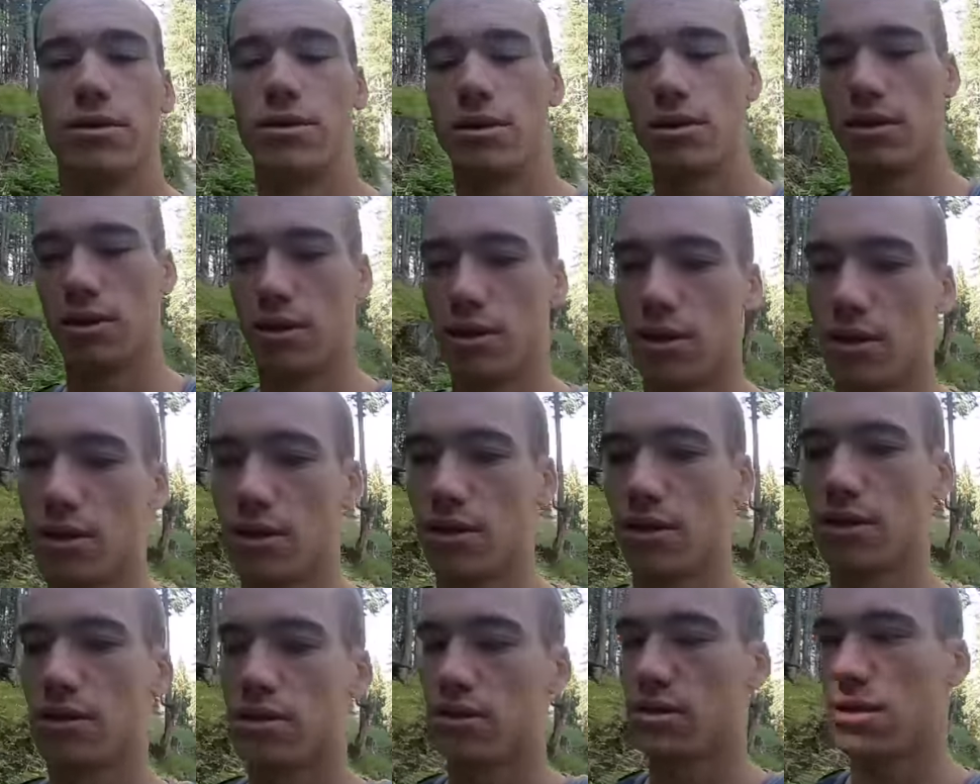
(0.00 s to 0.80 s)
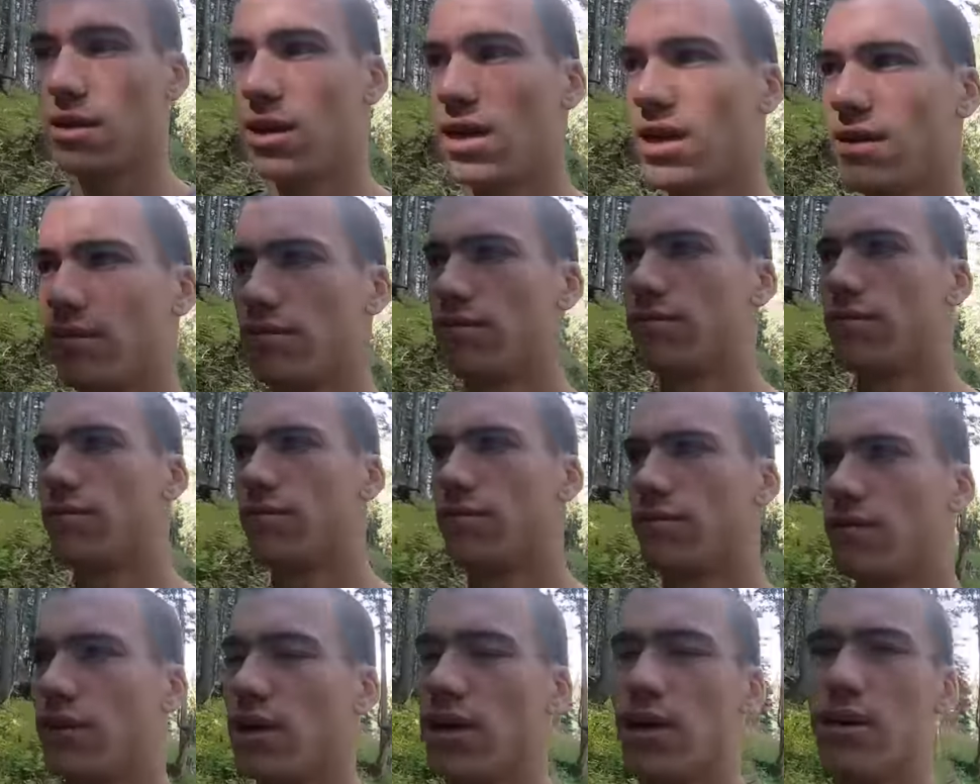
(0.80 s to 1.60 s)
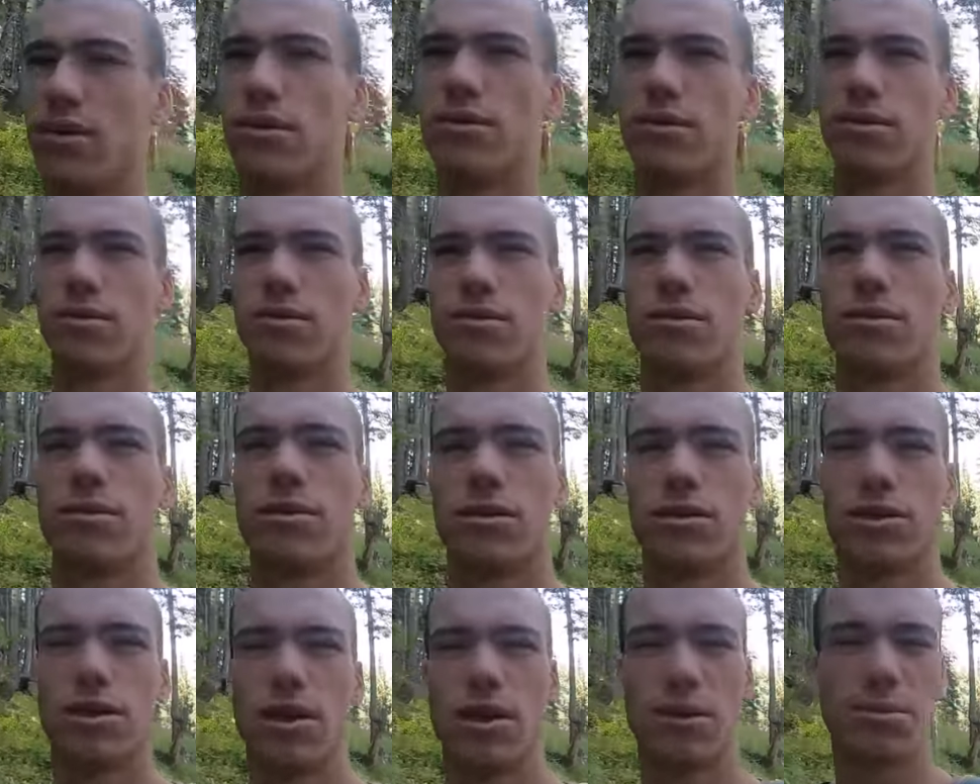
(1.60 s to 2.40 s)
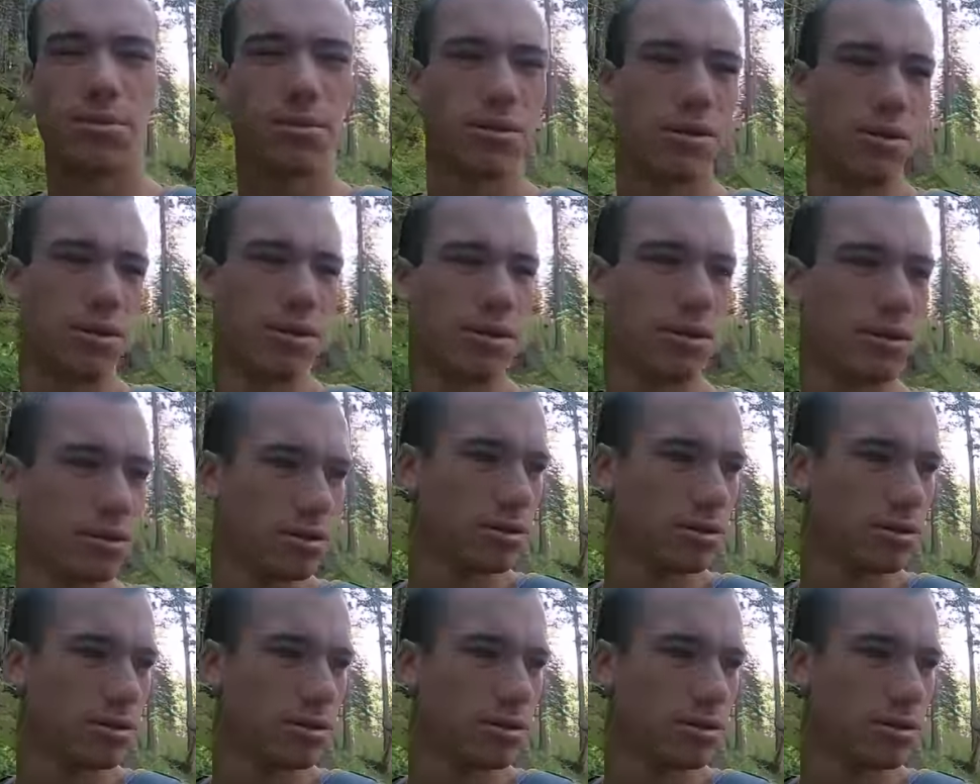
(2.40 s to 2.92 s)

and I still haven't found the shepherd.